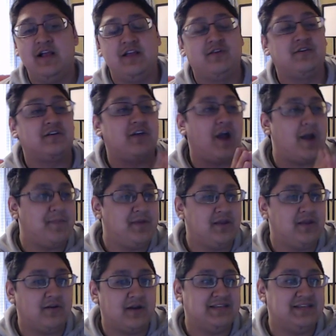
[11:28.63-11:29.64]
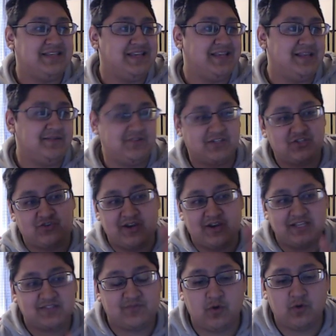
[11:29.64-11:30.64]
You're gonna copy your I D and just
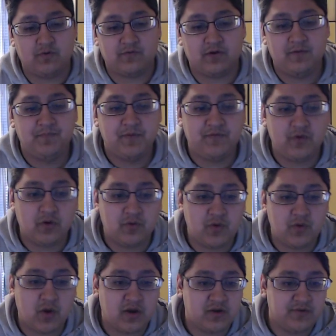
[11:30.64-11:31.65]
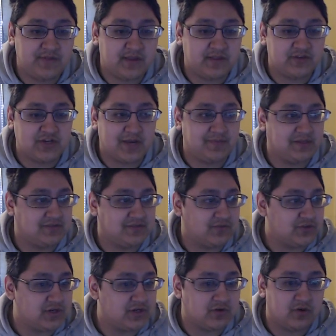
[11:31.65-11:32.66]
transfer it over. If you don't know how to do that in the Japanese
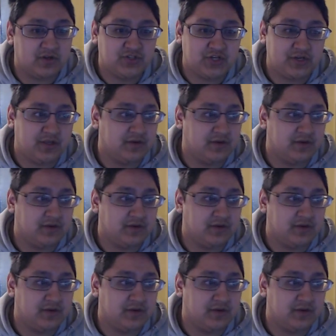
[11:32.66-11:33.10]
version, I'll go ahead and show you.